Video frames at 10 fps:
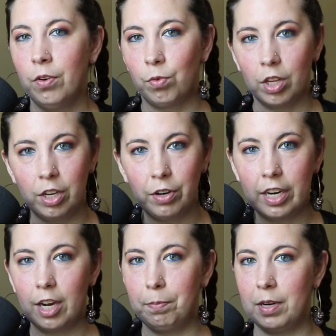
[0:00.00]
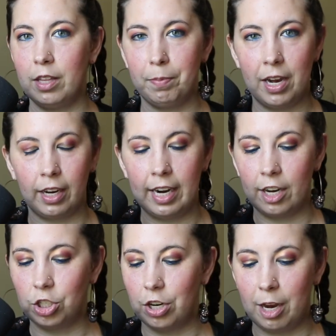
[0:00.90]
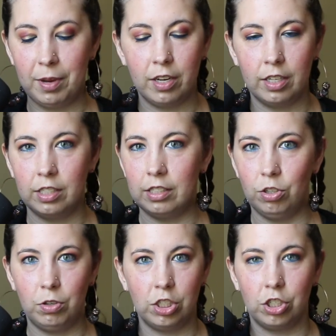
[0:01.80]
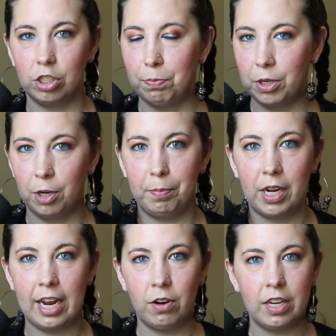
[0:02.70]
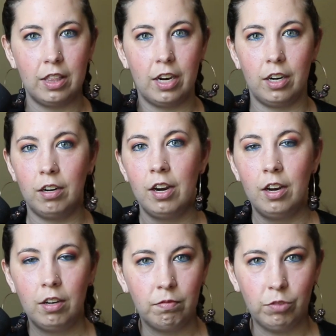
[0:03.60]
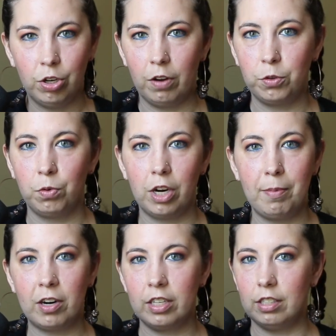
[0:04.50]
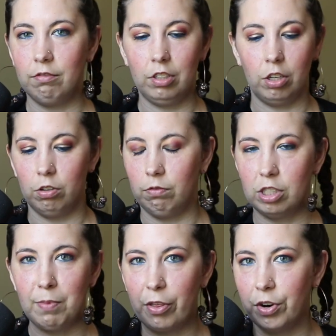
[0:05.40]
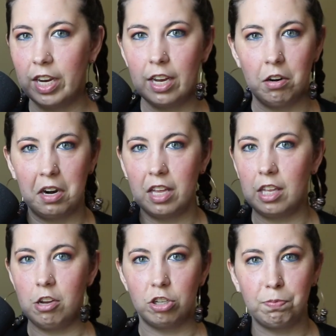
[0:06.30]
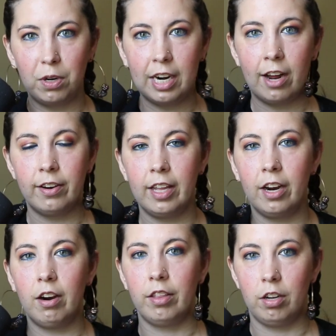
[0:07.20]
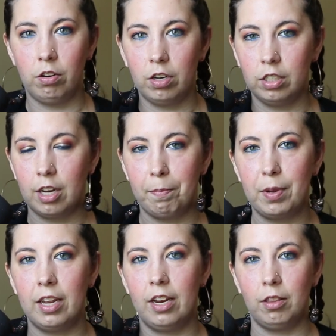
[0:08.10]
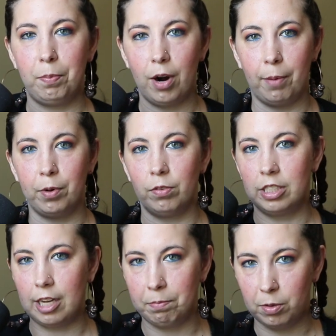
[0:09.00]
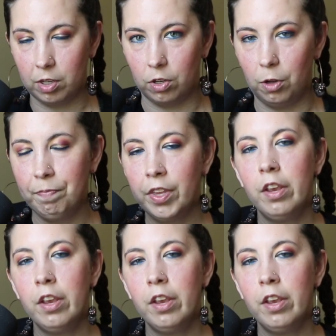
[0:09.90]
Really great company, the pocket ashtray, because you can just put your butt out in there. You don't have to worry about it, smothering it or anything. You just put it out in there, and then you can dump it in the proper receptacle.